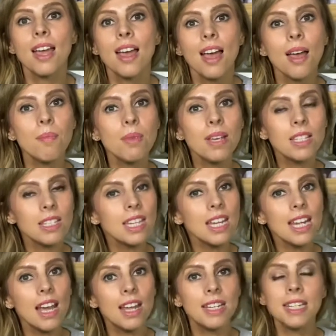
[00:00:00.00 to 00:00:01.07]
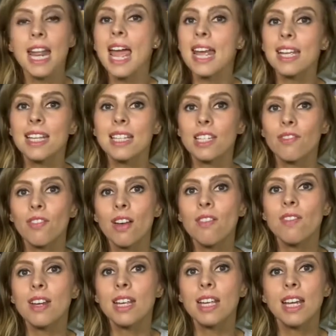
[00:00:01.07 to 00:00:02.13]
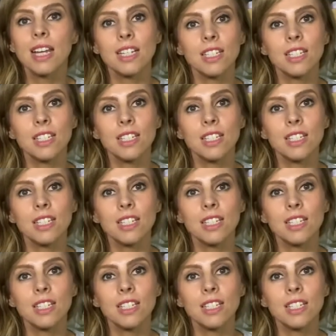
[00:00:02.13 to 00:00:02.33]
The neck is a very